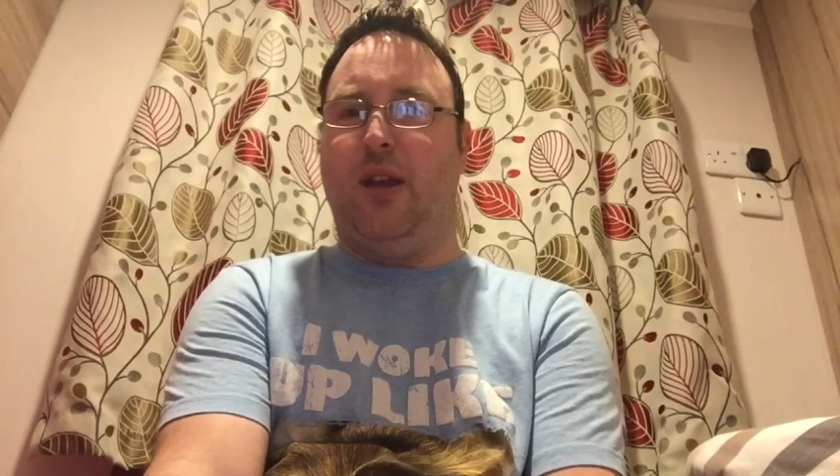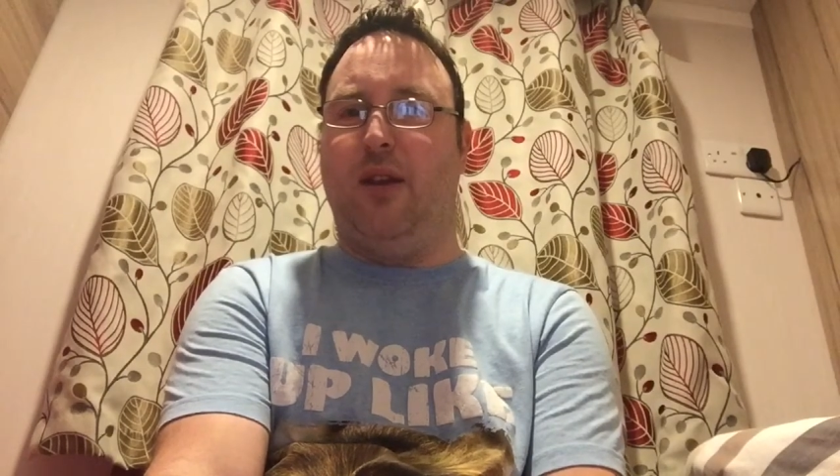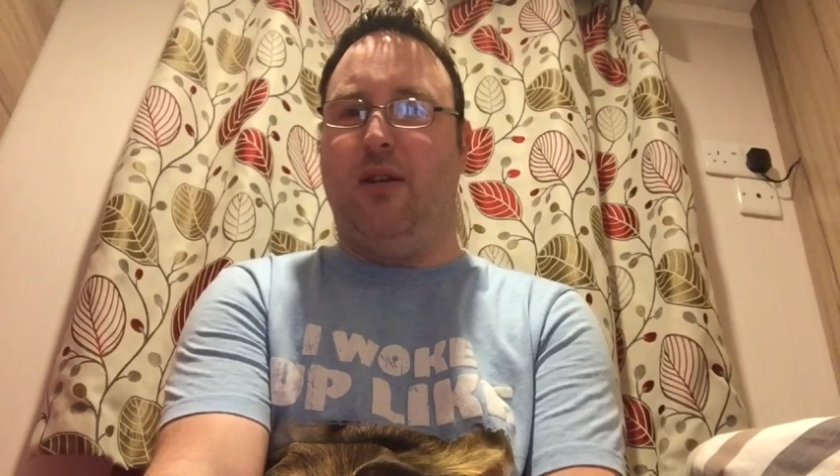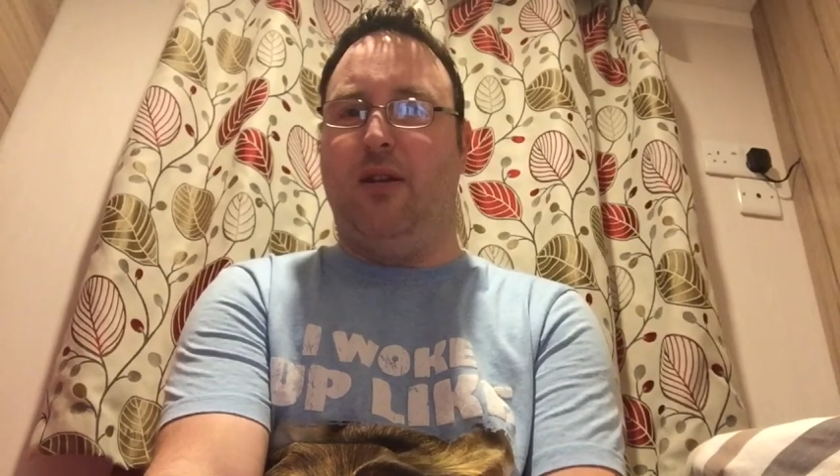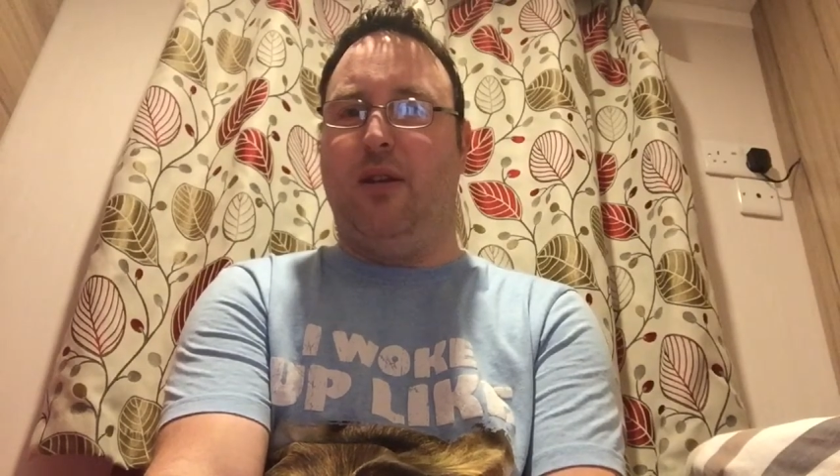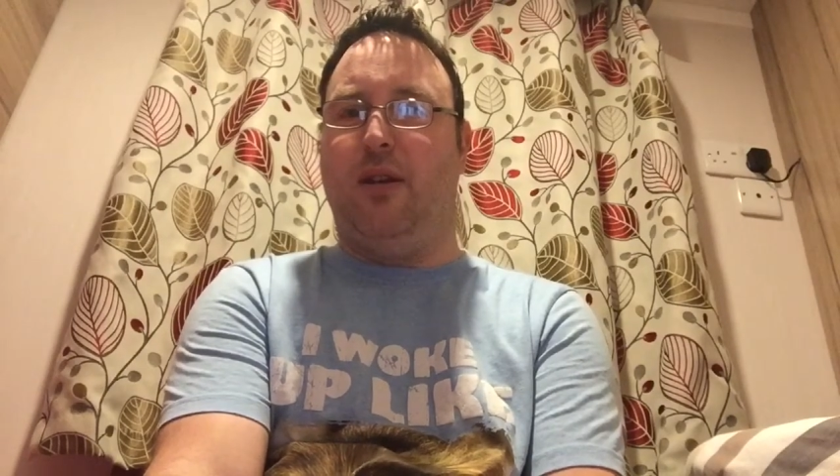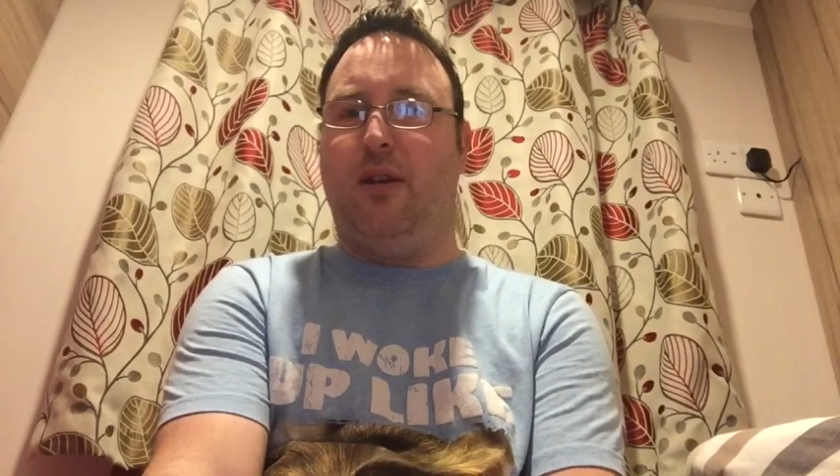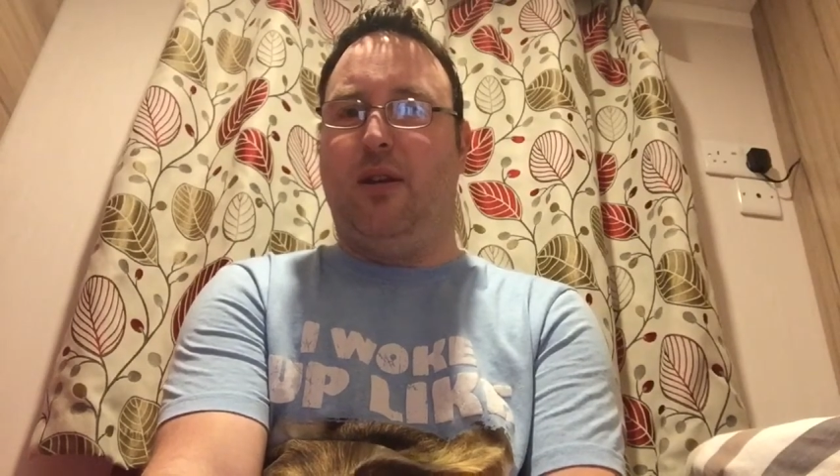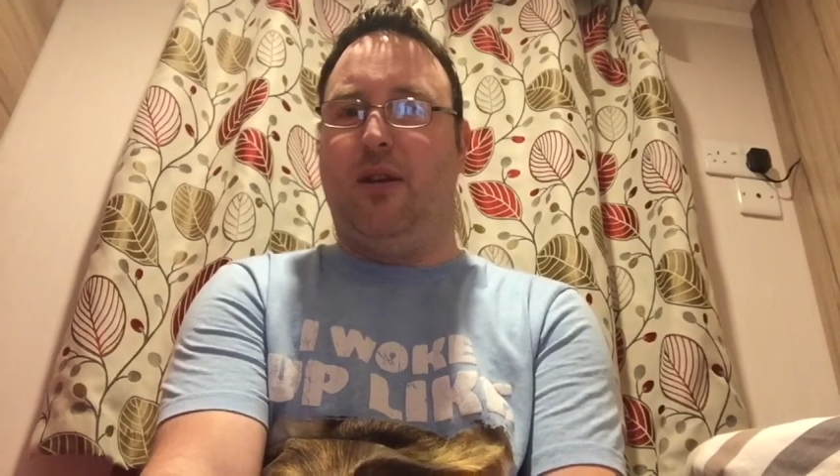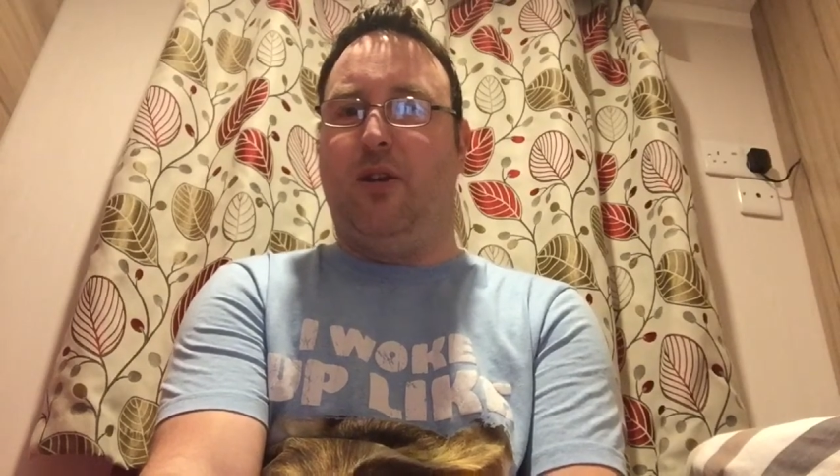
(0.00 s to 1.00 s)
and
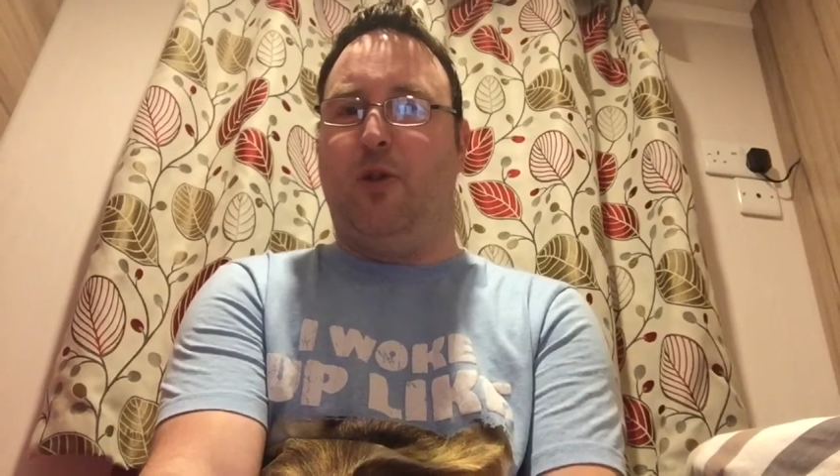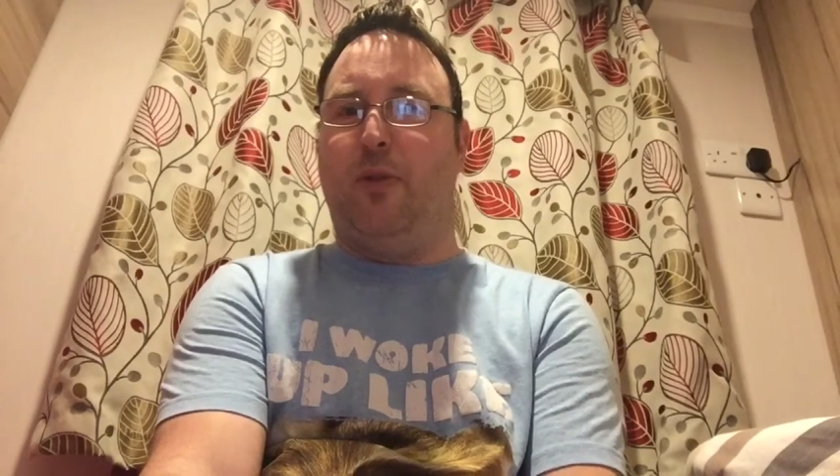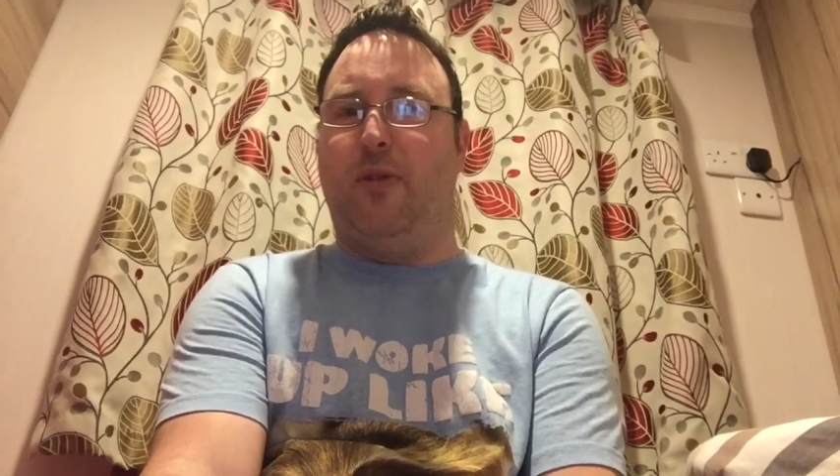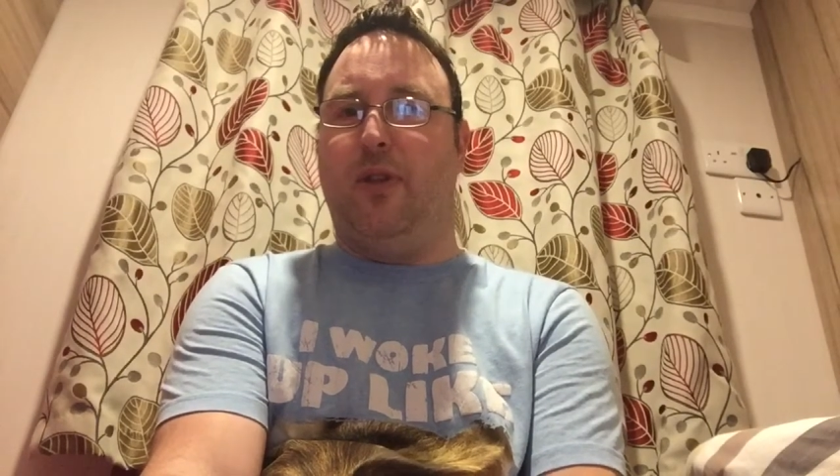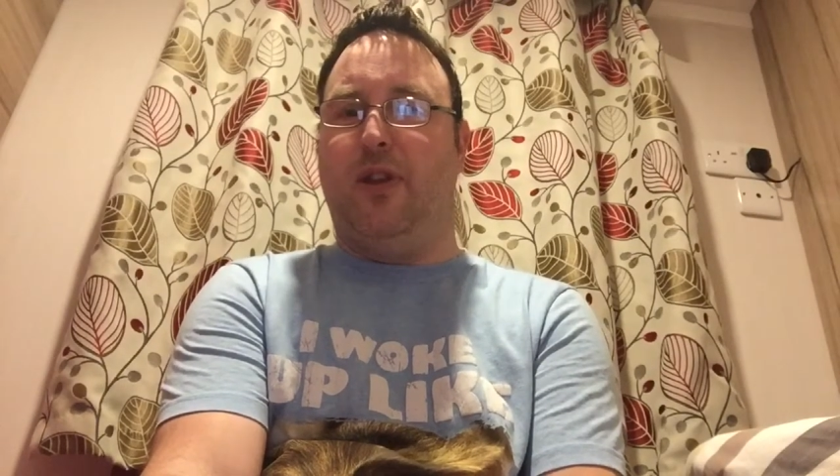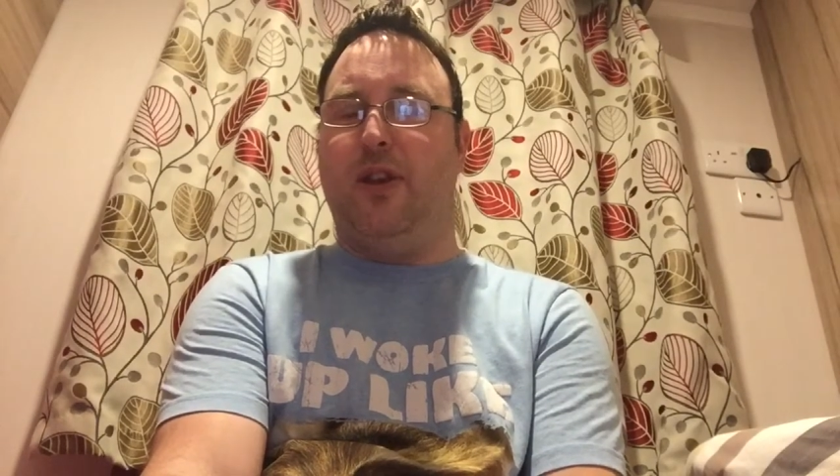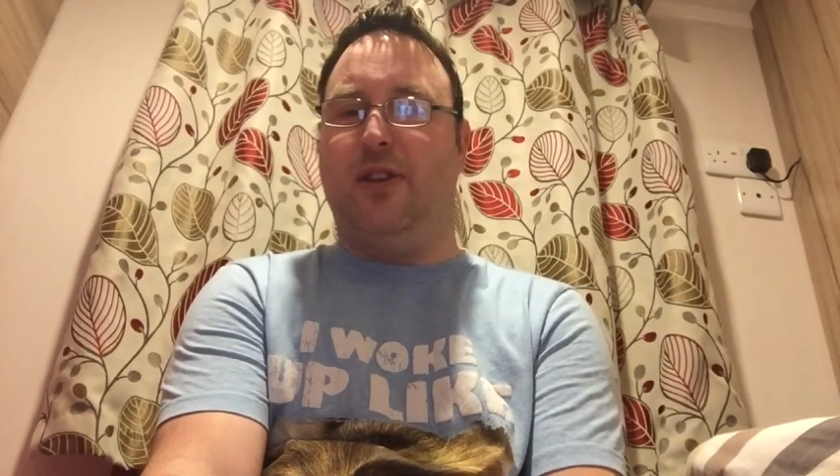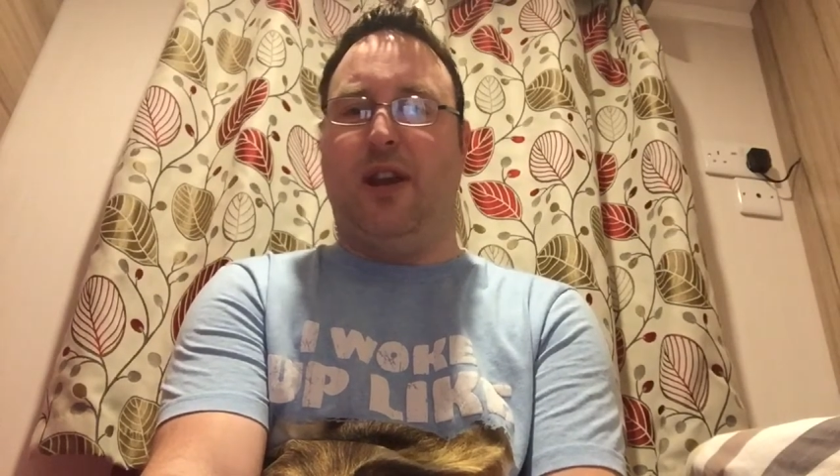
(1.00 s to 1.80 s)
a couple of other things.